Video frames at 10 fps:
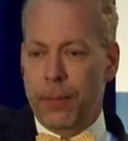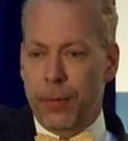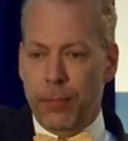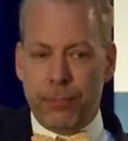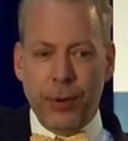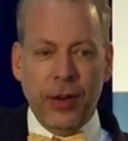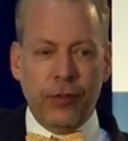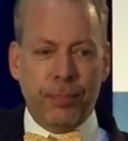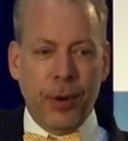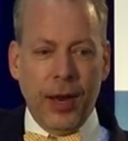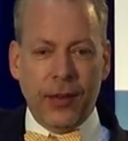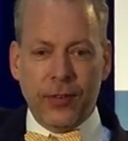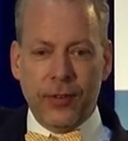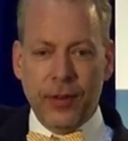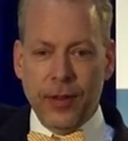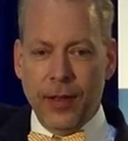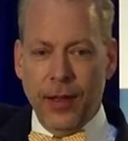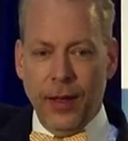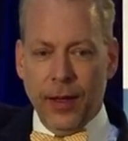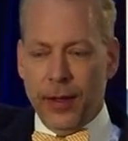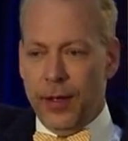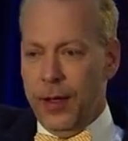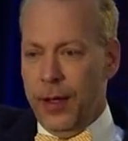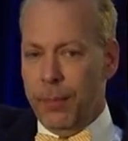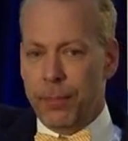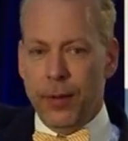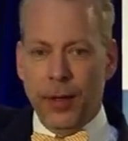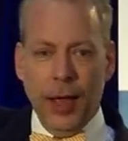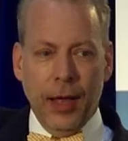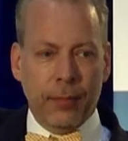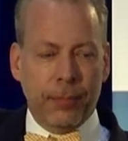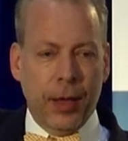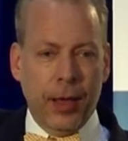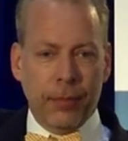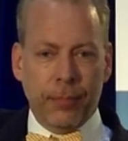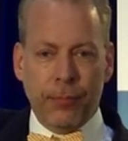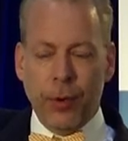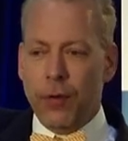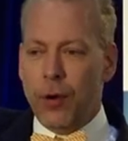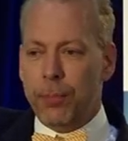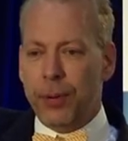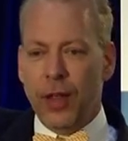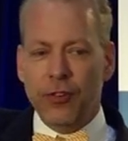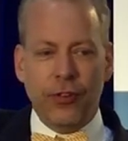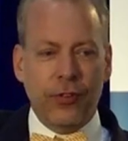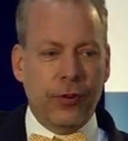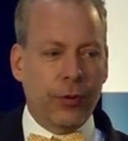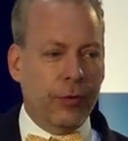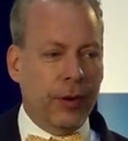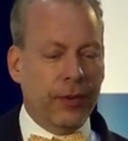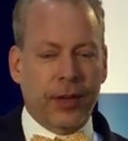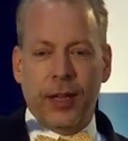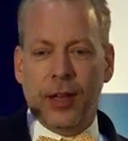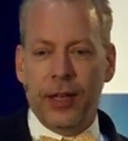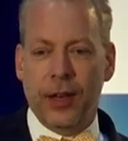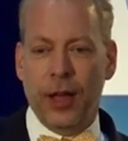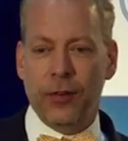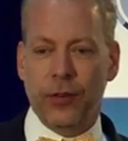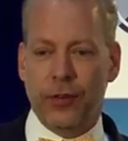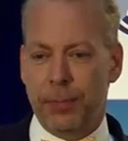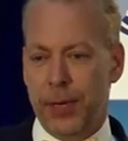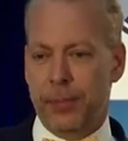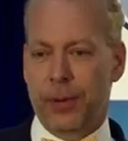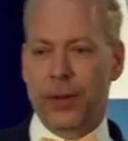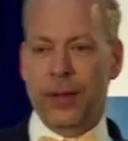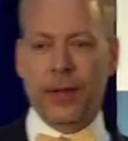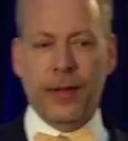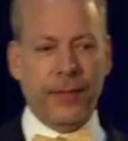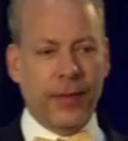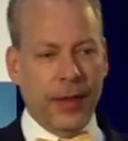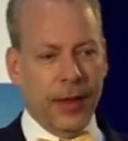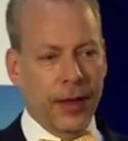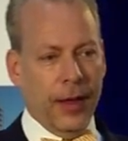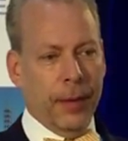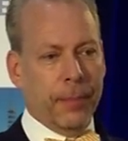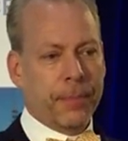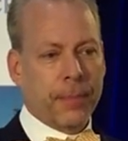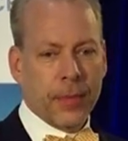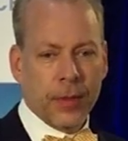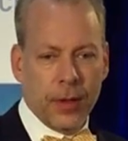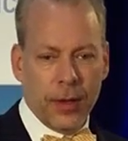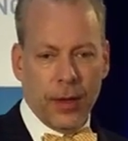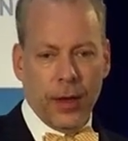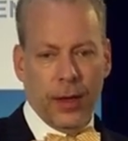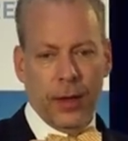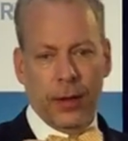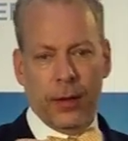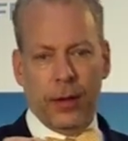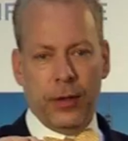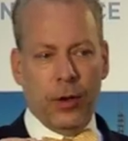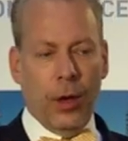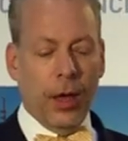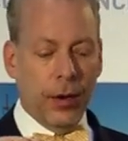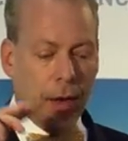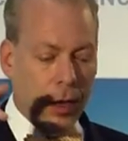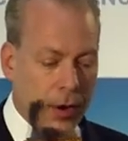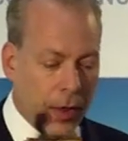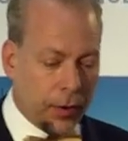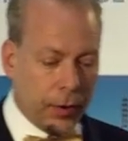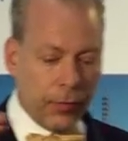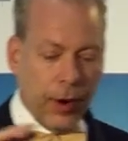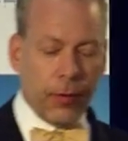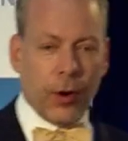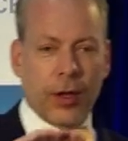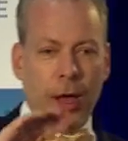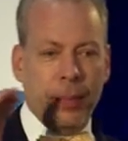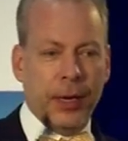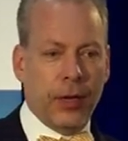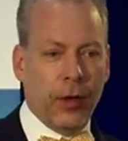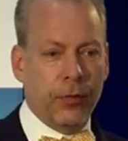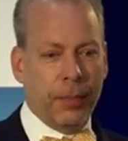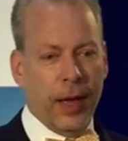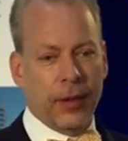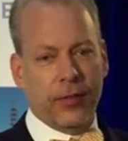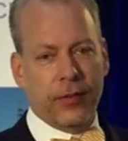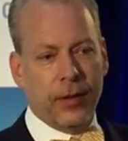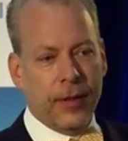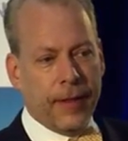Bridge breaks and railroad plunges into a river, killing hundreds of people. You know, another railroad company goes bust.